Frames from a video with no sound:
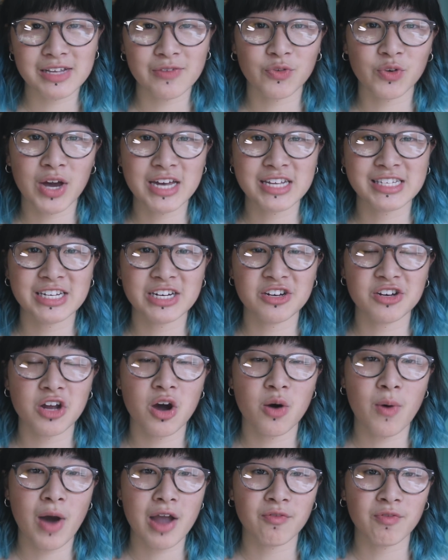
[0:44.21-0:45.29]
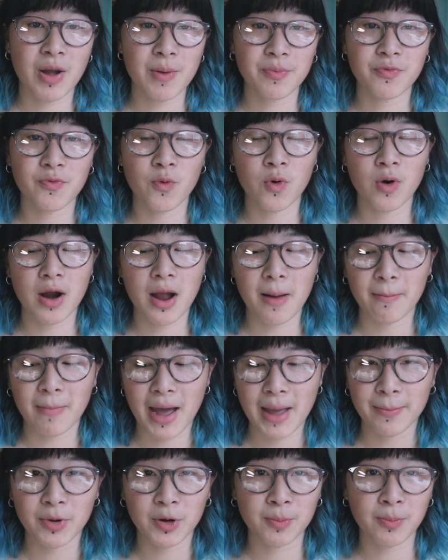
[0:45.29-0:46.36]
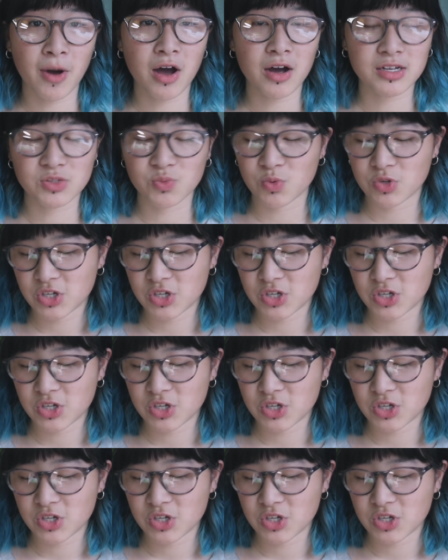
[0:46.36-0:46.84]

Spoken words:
If you guys didn't know, I rep for my book box,